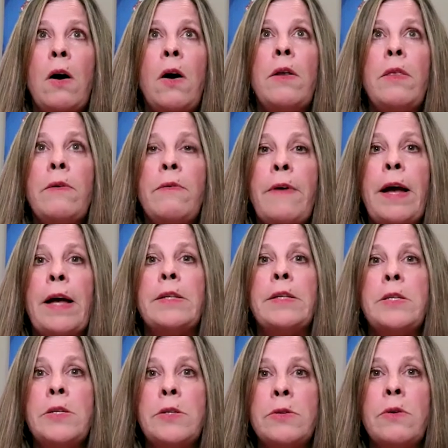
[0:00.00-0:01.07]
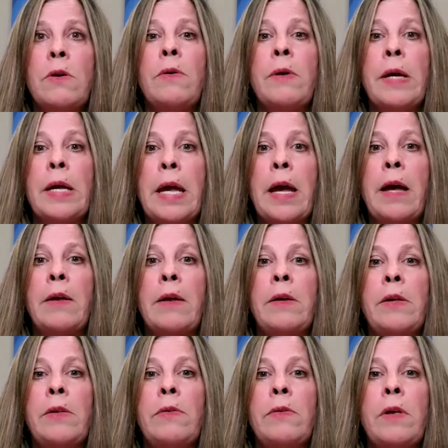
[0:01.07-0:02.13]
are the fastest growing
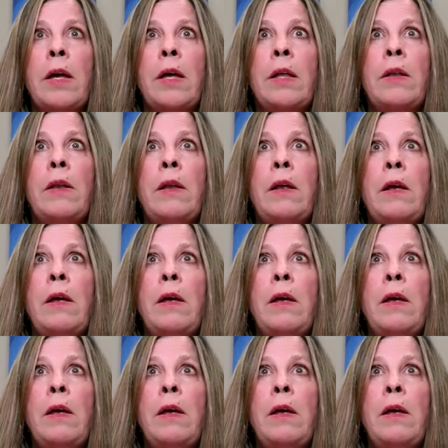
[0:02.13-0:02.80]
counties, and